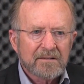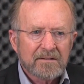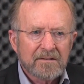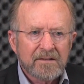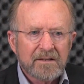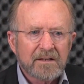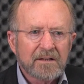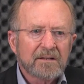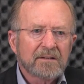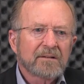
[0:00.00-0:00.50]

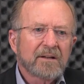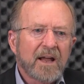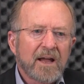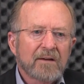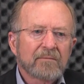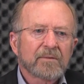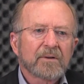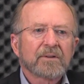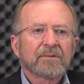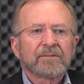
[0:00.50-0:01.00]
then
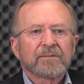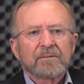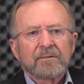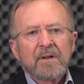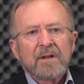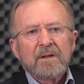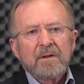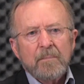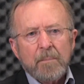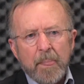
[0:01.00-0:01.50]
have us
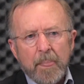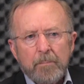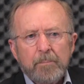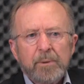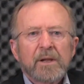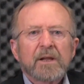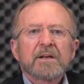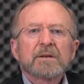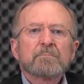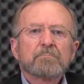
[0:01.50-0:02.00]

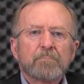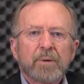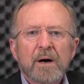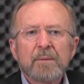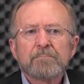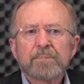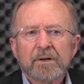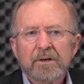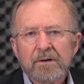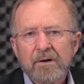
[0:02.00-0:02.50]
playing
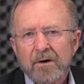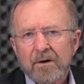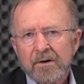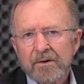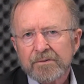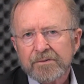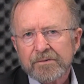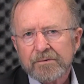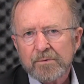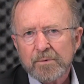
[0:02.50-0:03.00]
bumper
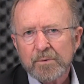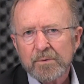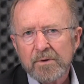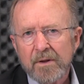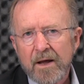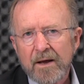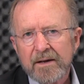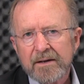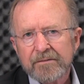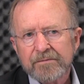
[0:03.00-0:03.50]
cars through
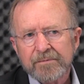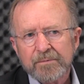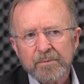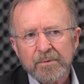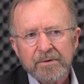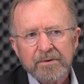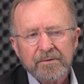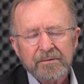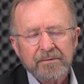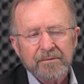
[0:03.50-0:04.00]
life
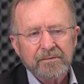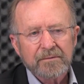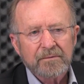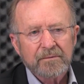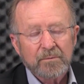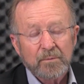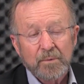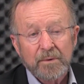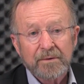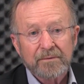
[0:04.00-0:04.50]

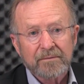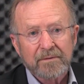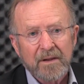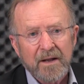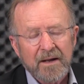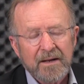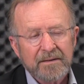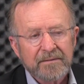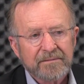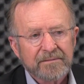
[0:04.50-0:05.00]
with
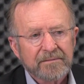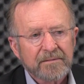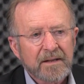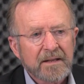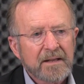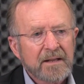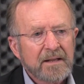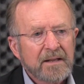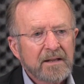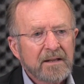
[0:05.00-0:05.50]
life.
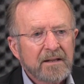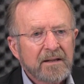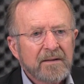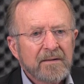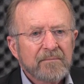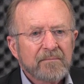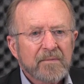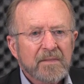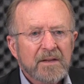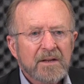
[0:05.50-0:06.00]

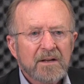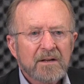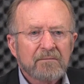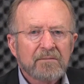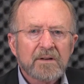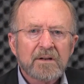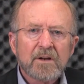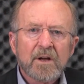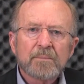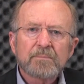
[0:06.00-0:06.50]

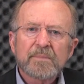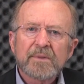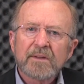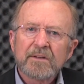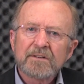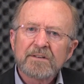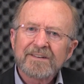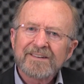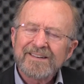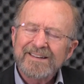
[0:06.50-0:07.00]
Giving up
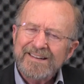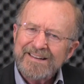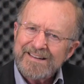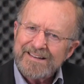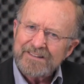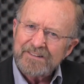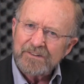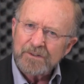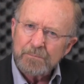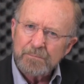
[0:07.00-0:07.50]
the
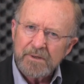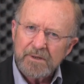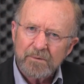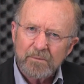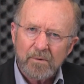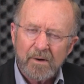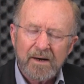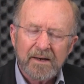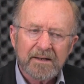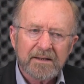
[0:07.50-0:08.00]
need to be
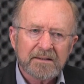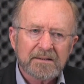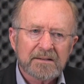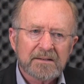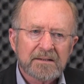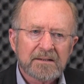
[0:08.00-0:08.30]
right